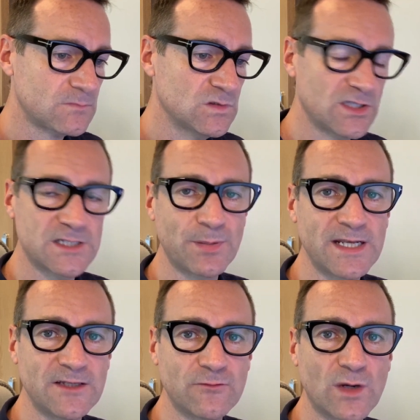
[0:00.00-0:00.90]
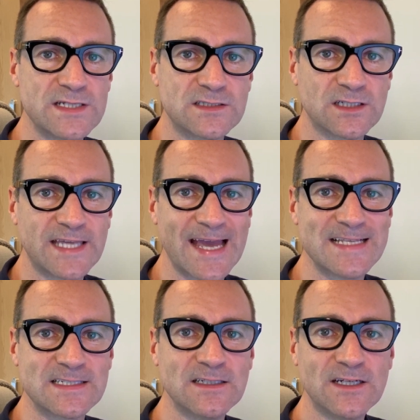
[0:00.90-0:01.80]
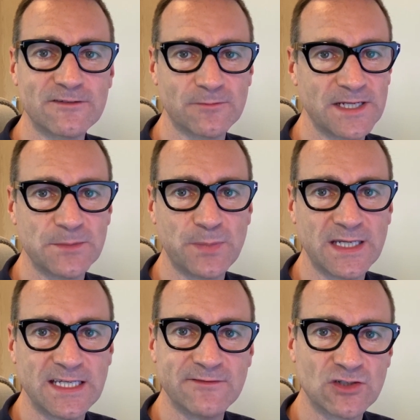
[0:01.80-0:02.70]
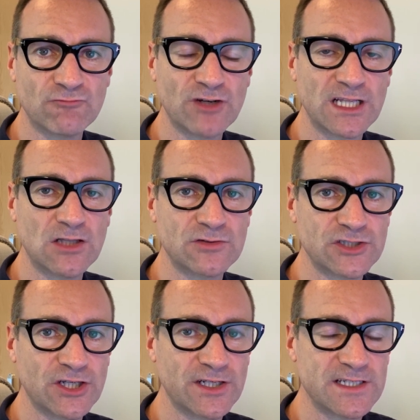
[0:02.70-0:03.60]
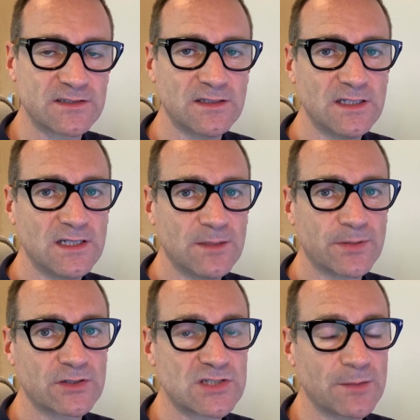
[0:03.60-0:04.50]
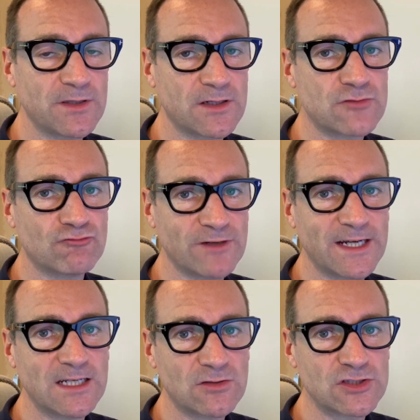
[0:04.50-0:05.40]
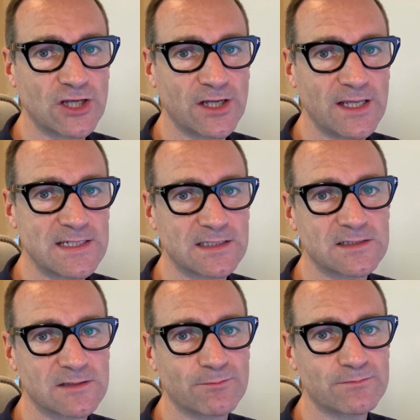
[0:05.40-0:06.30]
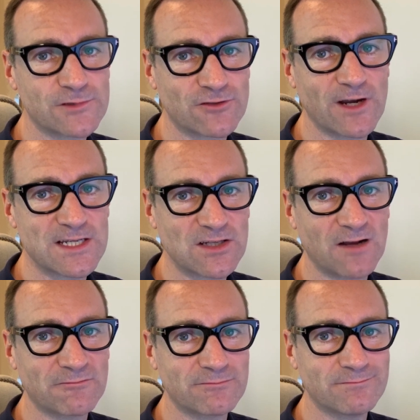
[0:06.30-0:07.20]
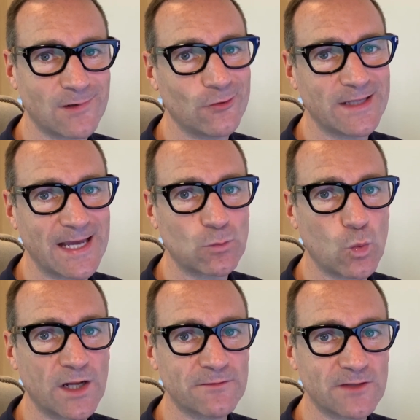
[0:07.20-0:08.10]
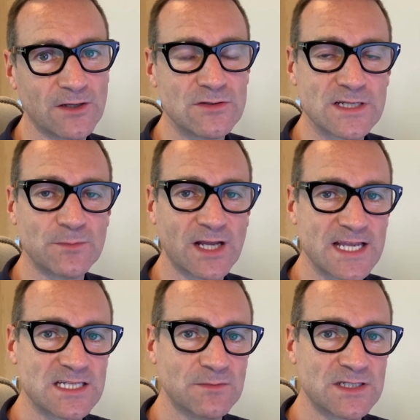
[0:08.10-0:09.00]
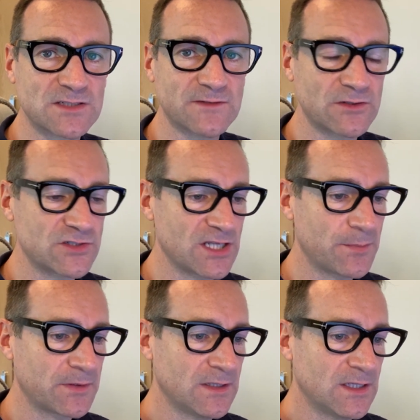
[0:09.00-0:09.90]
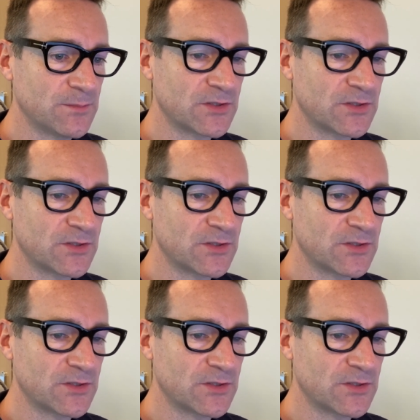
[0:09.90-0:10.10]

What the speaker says: So there's plenty of ways to get from A to B, even on really long journeys. But on some of those really long journeys, and to stress, I've only had one of those in my 18 months of ownership, but